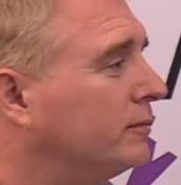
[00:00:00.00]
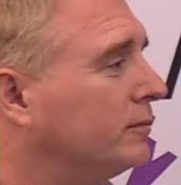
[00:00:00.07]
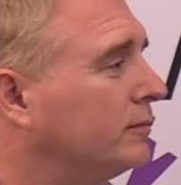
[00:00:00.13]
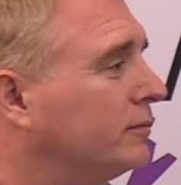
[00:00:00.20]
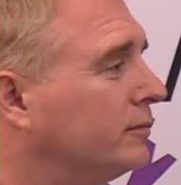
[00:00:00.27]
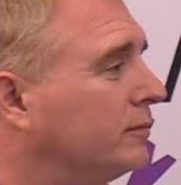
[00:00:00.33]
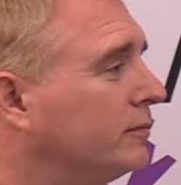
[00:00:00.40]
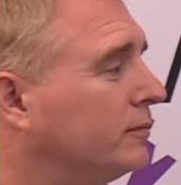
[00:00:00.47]

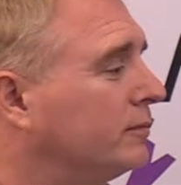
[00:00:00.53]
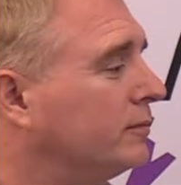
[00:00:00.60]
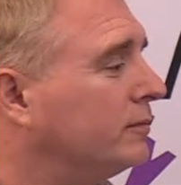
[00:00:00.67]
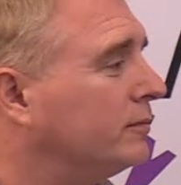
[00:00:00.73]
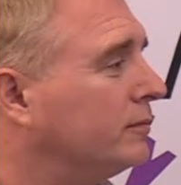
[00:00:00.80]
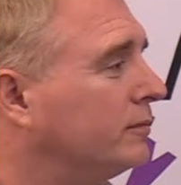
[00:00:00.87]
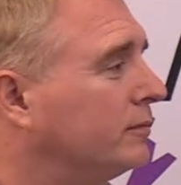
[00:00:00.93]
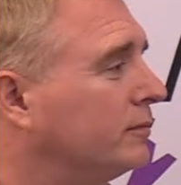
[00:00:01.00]

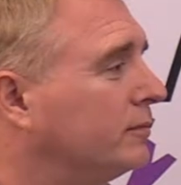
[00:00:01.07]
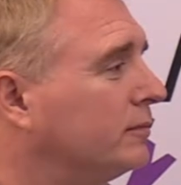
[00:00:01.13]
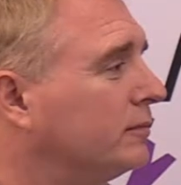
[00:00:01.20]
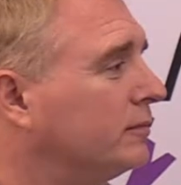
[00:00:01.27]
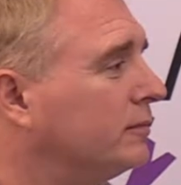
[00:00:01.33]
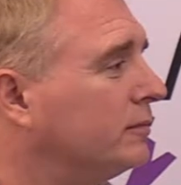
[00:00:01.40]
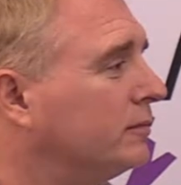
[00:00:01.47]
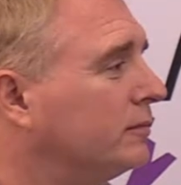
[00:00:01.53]

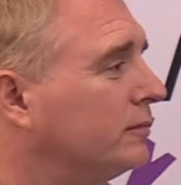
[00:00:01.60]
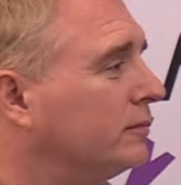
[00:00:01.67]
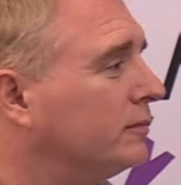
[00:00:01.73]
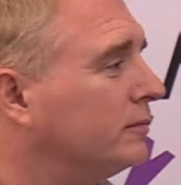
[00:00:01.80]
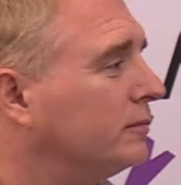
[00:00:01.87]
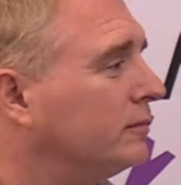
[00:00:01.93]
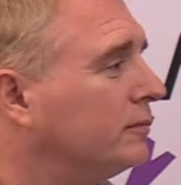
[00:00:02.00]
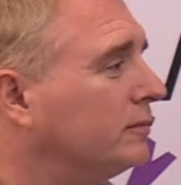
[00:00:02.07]

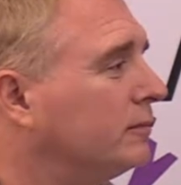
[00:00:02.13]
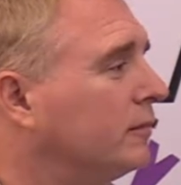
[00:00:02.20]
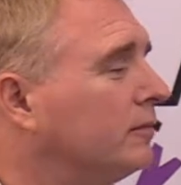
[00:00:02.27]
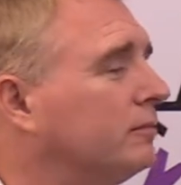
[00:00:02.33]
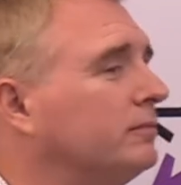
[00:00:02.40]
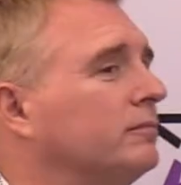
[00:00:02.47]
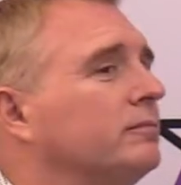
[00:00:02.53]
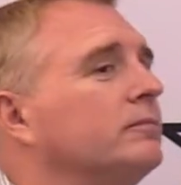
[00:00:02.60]

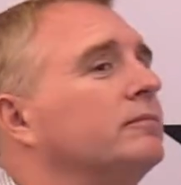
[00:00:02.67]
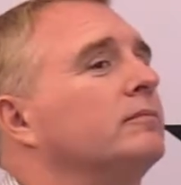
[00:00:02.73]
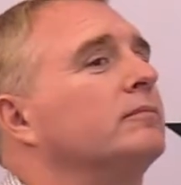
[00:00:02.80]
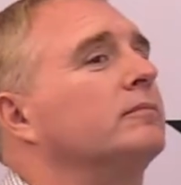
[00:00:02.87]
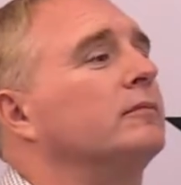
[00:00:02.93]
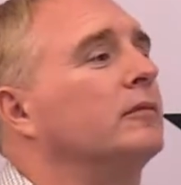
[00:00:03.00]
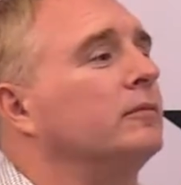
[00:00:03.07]
(not speaking)